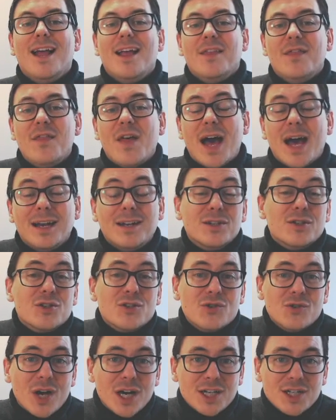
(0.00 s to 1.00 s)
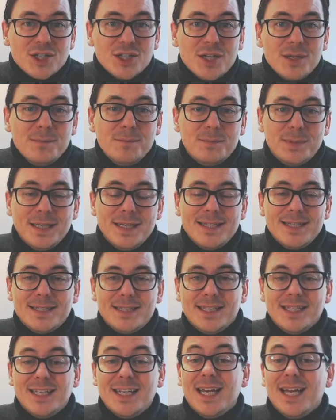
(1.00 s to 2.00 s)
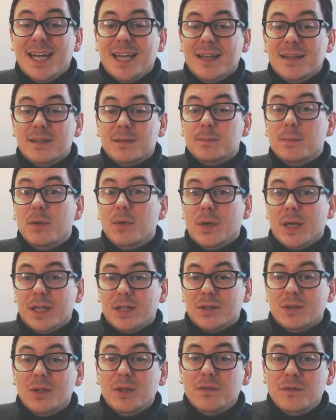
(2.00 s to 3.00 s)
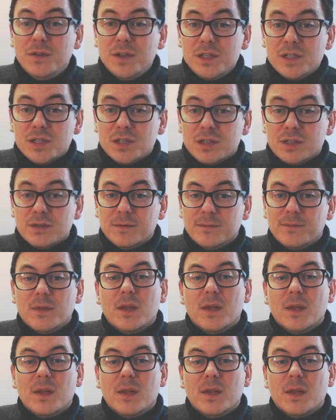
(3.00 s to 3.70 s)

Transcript: that strategy BC is Pareto efficient.